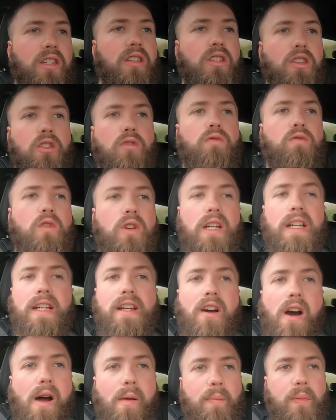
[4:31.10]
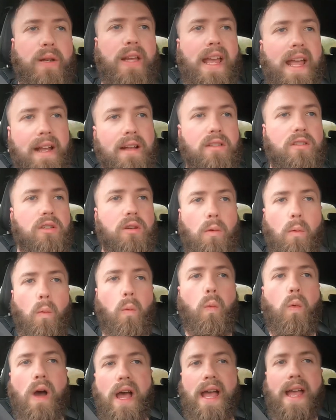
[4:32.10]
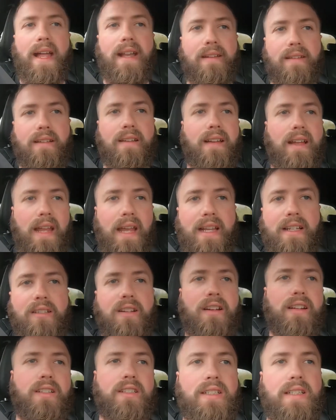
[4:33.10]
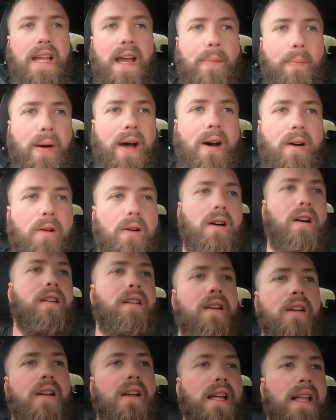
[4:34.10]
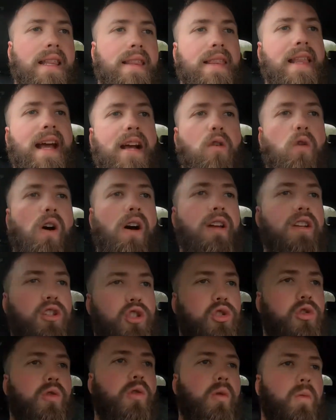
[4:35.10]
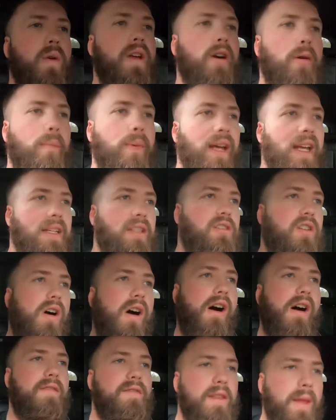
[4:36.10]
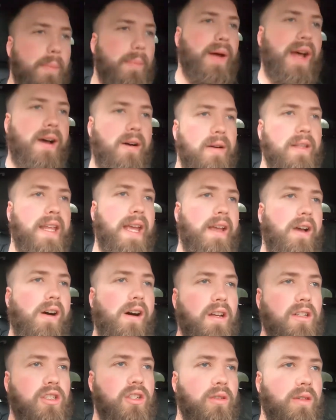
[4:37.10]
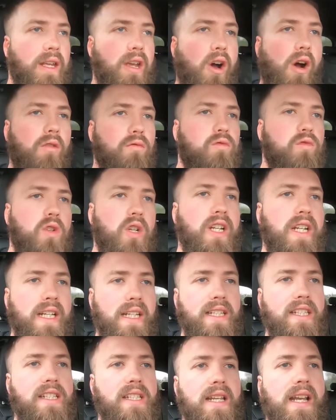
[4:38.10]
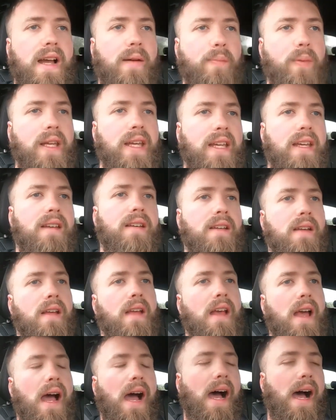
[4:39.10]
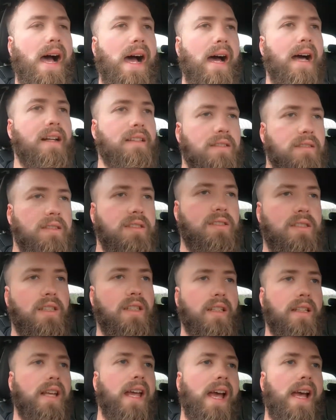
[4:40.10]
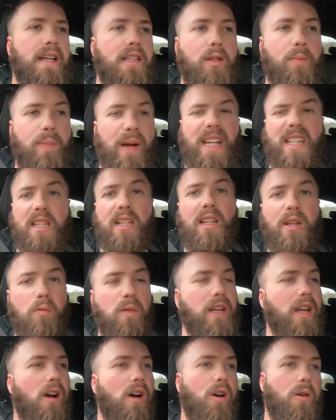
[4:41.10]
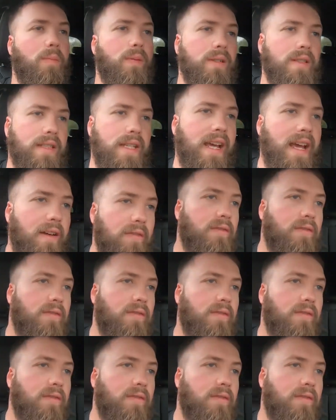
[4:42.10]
you really can't predict when it's going to step out. They're quite a short wheelbase car for the power they are, so they are really snappy, and yeah, especially with an open diff.